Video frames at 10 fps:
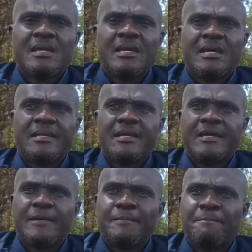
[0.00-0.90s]

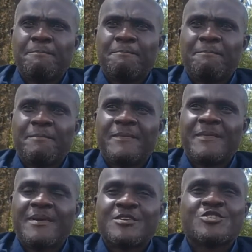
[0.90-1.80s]
and
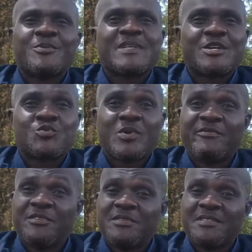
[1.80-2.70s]
sometimes we're
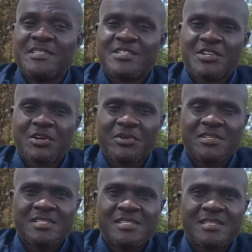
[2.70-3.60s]
even
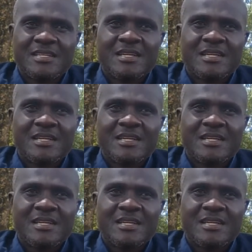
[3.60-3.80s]
discouraged